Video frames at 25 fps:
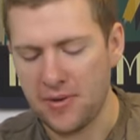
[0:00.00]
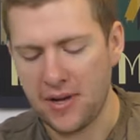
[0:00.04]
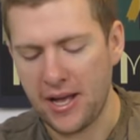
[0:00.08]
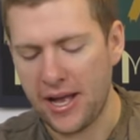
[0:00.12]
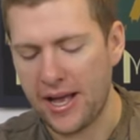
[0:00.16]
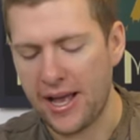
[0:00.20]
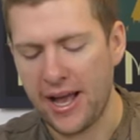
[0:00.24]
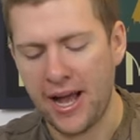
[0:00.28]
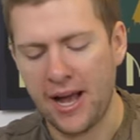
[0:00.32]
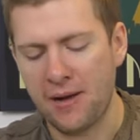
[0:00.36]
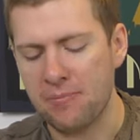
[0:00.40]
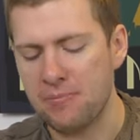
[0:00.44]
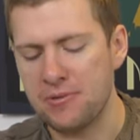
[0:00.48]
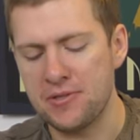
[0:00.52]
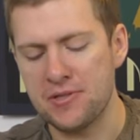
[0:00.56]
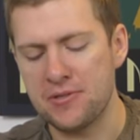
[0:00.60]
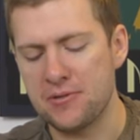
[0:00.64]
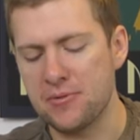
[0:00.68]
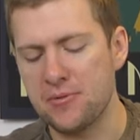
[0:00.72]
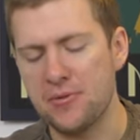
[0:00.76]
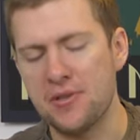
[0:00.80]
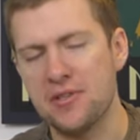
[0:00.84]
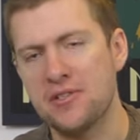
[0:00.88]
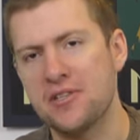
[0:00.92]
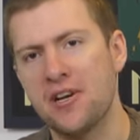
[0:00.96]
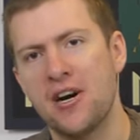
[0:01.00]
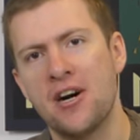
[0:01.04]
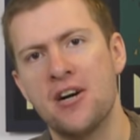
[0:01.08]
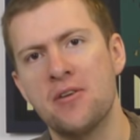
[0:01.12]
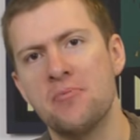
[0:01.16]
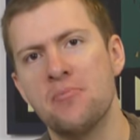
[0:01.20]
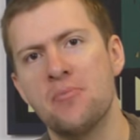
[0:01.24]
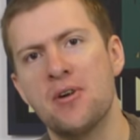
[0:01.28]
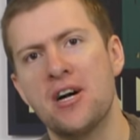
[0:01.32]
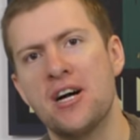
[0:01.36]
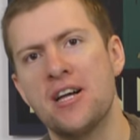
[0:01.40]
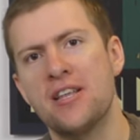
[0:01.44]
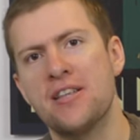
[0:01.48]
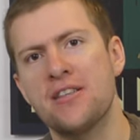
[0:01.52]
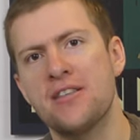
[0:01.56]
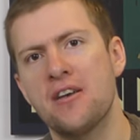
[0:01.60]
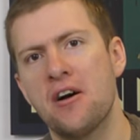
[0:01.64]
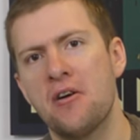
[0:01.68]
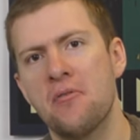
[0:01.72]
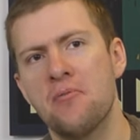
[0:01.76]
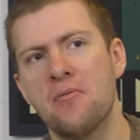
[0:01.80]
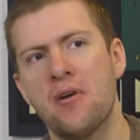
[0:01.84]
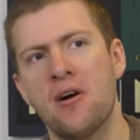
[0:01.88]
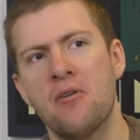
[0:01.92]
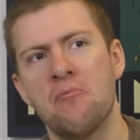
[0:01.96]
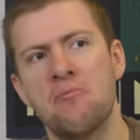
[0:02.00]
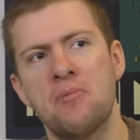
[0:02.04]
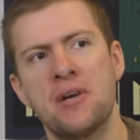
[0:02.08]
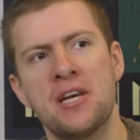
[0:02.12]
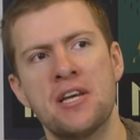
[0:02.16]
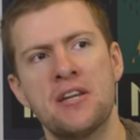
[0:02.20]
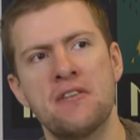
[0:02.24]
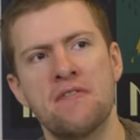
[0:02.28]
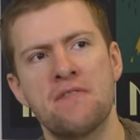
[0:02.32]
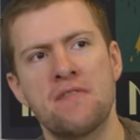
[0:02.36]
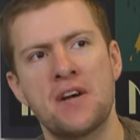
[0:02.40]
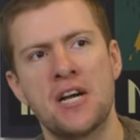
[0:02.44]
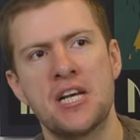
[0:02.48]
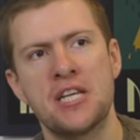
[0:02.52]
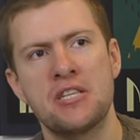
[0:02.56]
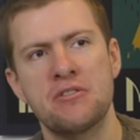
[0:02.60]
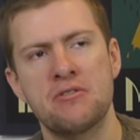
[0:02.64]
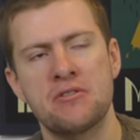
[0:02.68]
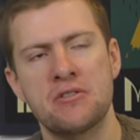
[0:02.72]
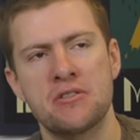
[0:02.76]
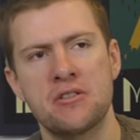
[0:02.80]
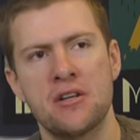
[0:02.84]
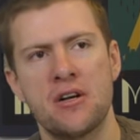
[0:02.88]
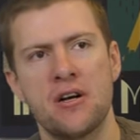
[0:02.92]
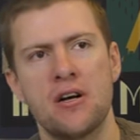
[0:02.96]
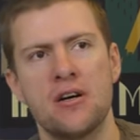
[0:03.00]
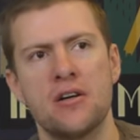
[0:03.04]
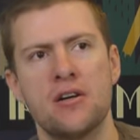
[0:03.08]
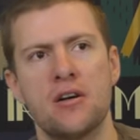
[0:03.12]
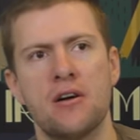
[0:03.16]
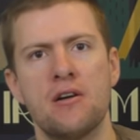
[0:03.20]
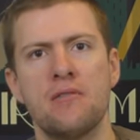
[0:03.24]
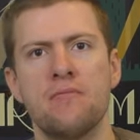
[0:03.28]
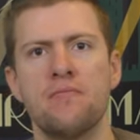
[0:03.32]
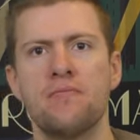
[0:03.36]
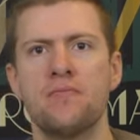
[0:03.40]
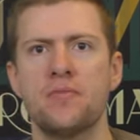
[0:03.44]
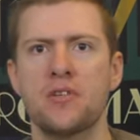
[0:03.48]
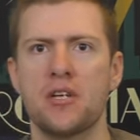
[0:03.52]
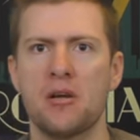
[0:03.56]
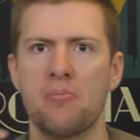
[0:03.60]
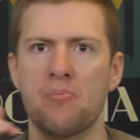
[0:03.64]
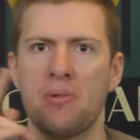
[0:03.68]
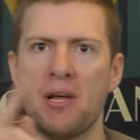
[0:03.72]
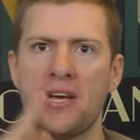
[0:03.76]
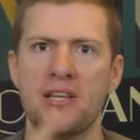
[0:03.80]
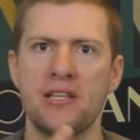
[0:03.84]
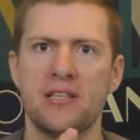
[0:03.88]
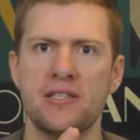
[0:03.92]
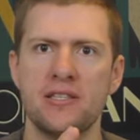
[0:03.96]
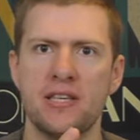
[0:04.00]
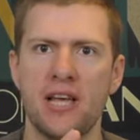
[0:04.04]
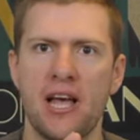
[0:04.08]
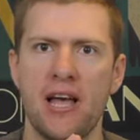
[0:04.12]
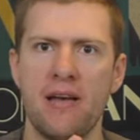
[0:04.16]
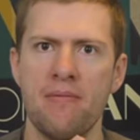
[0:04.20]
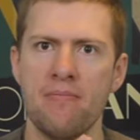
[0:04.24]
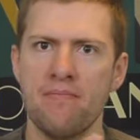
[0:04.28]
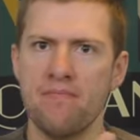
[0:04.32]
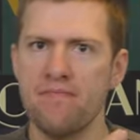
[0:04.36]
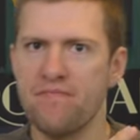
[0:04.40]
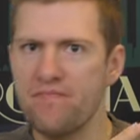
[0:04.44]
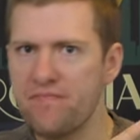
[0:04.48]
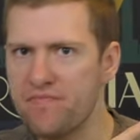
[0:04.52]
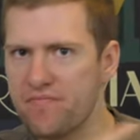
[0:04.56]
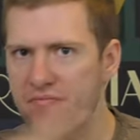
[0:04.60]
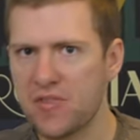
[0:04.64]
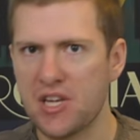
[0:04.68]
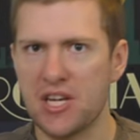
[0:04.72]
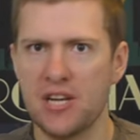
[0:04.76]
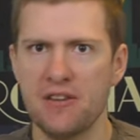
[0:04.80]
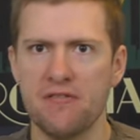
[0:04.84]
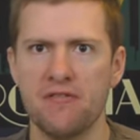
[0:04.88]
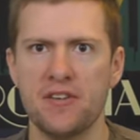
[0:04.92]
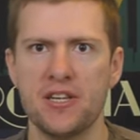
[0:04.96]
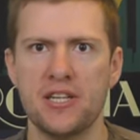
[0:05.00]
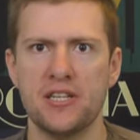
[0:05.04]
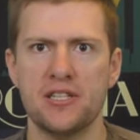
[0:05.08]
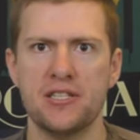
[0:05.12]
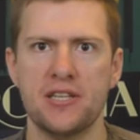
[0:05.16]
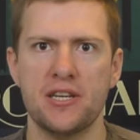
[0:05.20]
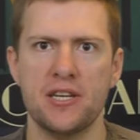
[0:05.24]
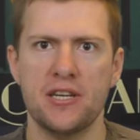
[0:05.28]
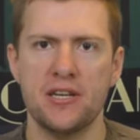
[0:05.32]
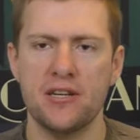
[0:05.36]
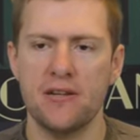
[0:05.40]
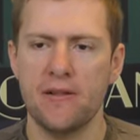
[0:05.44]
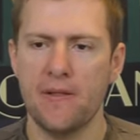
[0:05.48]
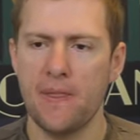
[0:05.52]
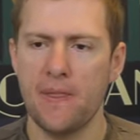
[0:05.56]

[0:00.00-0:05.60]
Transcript: it happens all the time where I'll, I'll be in a phase where it's like, all right, I'm gonna play this game, I'm gonna finish it.